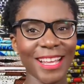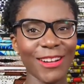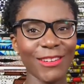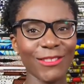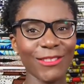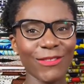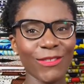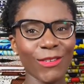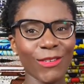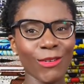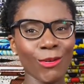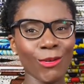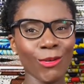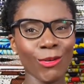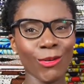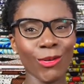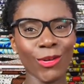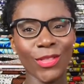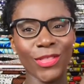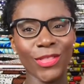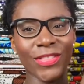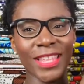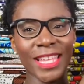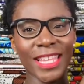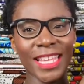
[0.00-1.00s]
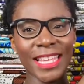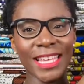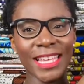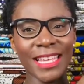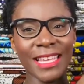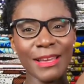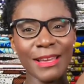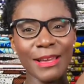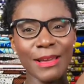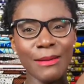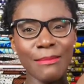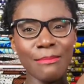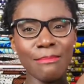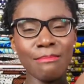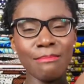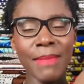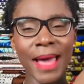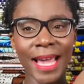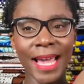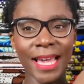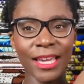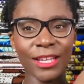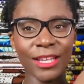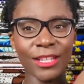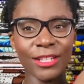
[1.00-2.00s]
For the
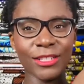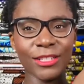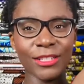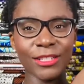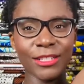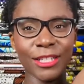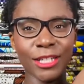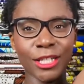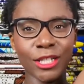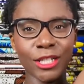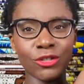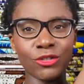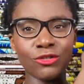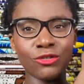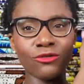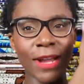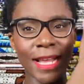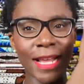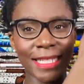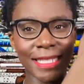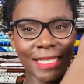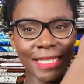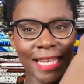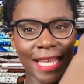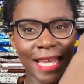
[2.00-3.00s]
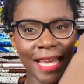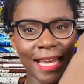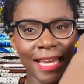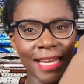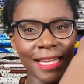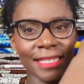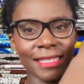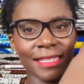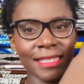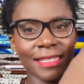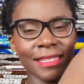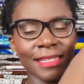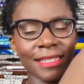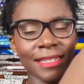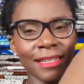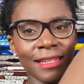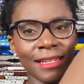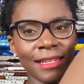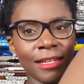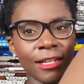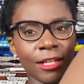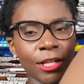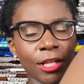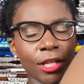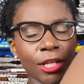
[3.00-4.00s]
Megan dress kit,
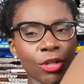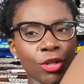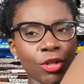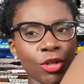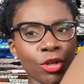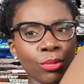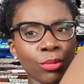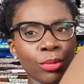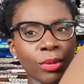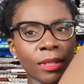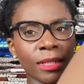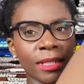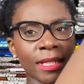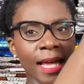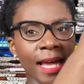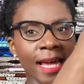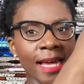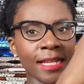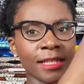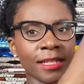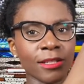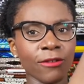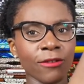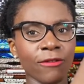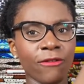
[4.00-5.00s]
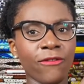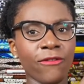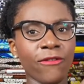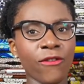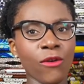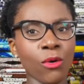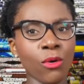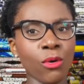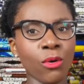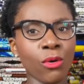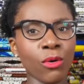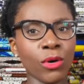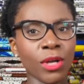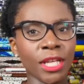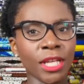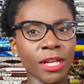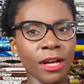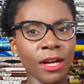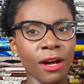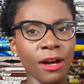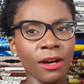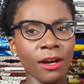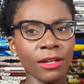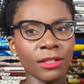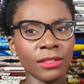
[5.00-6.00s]
you will get four
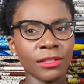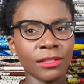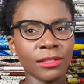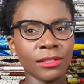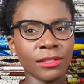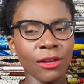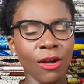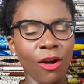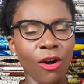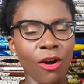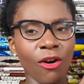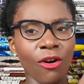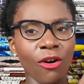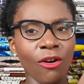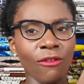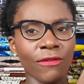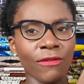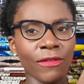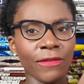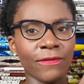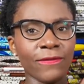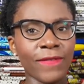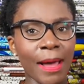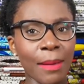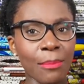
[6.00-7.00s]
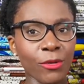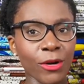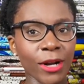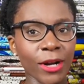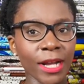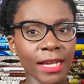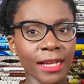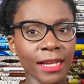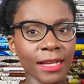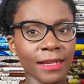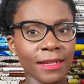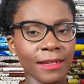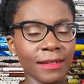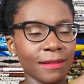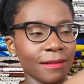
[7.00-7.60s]
yards of fabric